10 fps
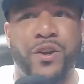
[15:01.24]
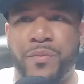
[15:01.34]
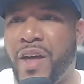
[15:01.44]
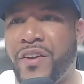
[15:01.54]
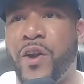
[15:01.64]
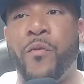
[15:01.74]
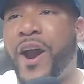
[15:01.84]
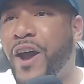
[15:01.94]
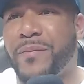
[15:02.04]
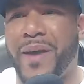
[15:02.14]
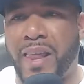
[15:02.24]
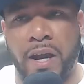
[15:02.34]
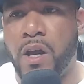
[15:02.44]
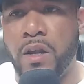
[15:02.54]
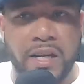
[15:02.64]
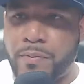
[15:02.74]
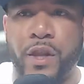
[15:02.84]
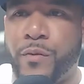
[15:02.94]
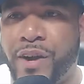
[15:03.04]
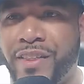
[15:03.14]
brother. Right off the bat, like, that's my
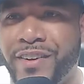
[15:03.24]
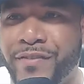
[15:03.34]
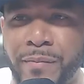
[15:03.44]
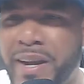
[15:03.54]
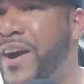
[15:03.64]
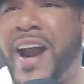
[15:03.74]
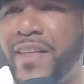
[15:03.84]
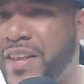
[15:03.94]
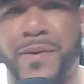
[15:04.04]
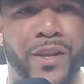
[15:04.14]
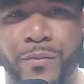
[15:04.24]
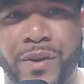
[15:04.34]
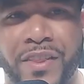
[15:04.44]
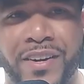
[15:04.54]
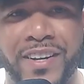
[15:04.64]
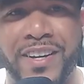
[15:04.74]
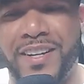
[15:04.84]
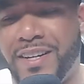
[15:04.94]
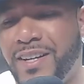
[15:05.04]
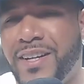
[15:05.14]
little brother. From here on out, that's my little brother. I tried to
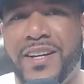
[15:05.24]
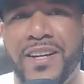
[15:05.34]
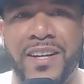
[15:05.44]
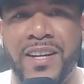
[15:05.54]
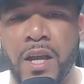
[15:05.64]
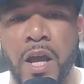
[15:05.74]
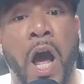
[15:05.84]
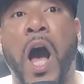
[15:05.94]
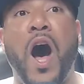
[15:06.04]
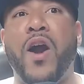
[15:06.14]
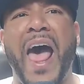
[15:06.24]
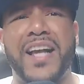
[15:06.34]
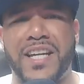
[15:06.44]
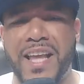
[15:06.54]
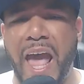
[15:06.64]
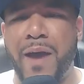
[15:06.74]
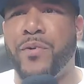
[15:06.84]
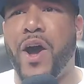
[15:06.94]
give him a cigarette. On accident, yeah, bro.